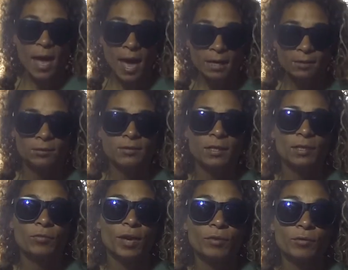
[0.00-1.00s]
I don't think
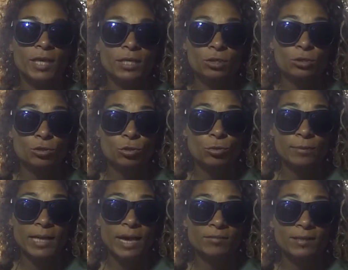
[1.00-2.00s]
recreational scuba
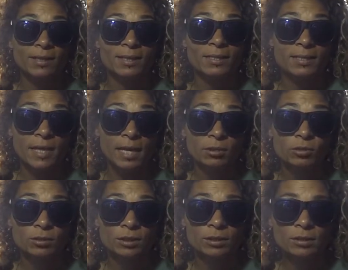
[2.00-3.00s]
diving is
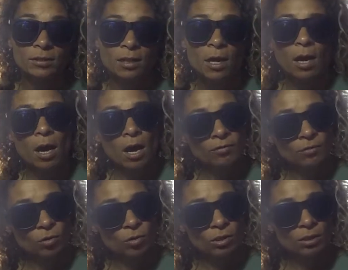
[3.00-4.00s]
dangerous. Of
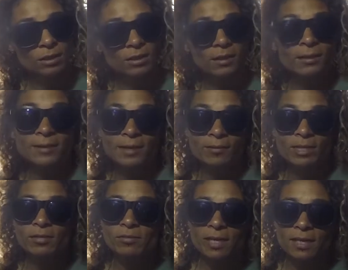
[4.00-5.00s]
course, there
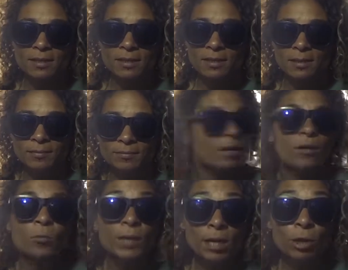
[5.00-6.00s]
is a risk.
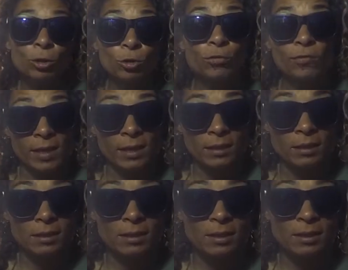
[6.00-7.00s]
We are not fish.
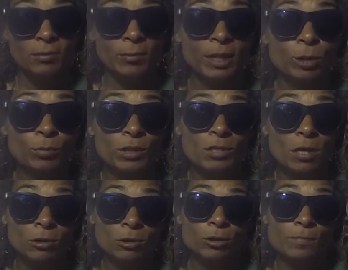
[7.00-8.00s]
We humans
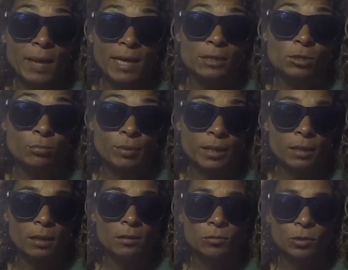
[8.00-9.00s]
are not made to breathe
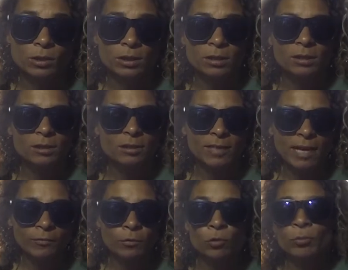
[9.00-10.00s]
underwater, so
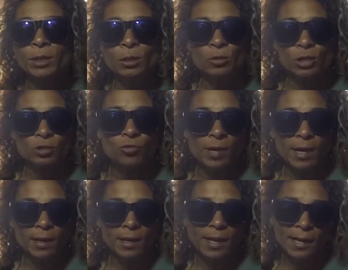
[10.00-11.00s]
therefore we use a
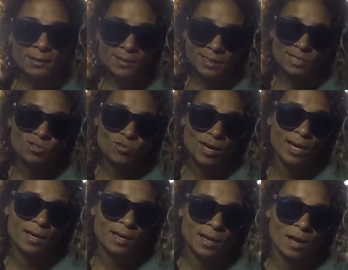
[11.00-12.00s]
trick, and this
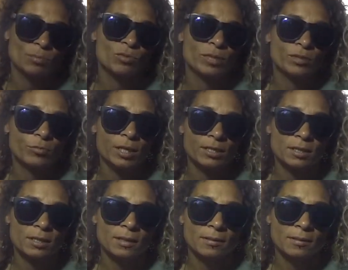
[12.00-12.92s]
trick comes with risk.